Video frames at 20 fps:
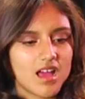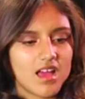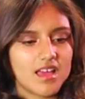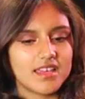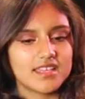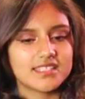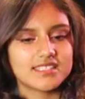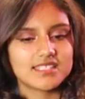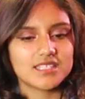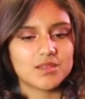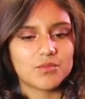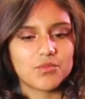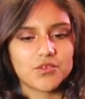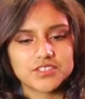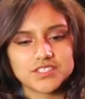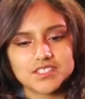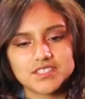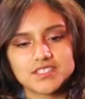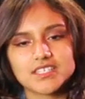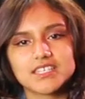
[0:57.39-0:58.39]
It's an
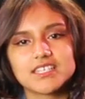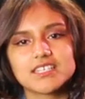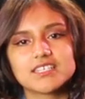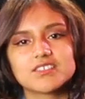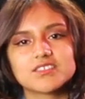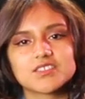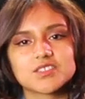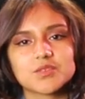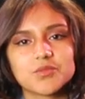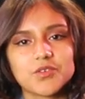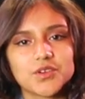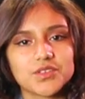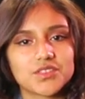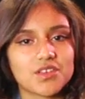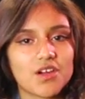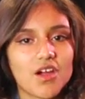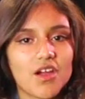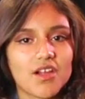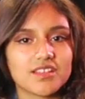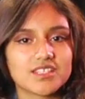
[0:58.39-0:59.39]
important thing to support the
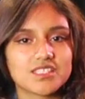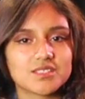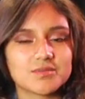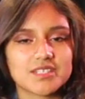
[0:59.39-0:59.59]
arts